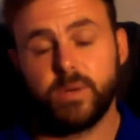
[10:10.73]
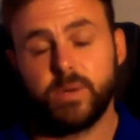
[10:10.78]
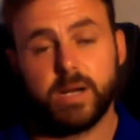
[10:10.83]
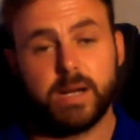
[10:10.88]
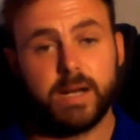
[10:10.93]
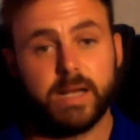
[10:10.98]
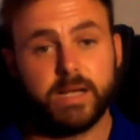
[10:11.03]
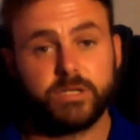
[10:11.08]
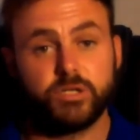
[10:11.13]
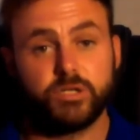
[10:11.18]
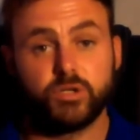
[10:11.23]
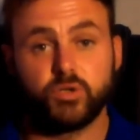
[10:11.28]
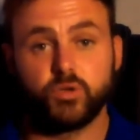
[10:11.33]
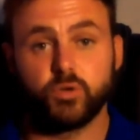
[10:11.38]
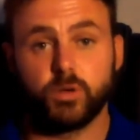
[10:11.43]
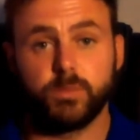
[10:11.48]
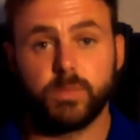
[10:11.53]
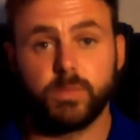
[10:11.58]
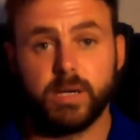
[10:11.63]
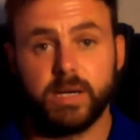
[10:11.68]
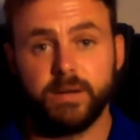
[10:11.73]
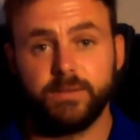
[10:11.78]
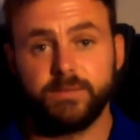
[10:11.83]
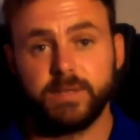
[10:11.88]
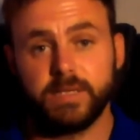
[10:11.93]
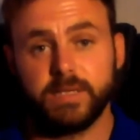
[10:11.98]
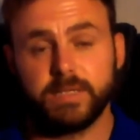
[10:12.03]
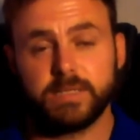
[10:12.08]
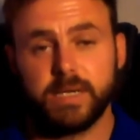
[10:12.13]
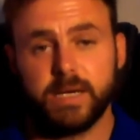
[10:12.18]
but I like to draw on my
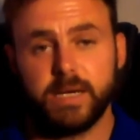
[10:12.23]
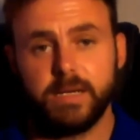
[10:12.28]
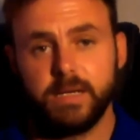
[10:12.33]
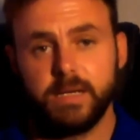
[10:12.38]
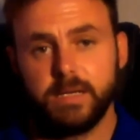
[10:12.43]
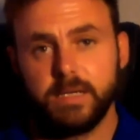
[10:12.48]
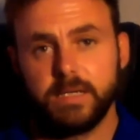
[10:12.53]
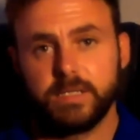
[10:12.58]
left-hand side,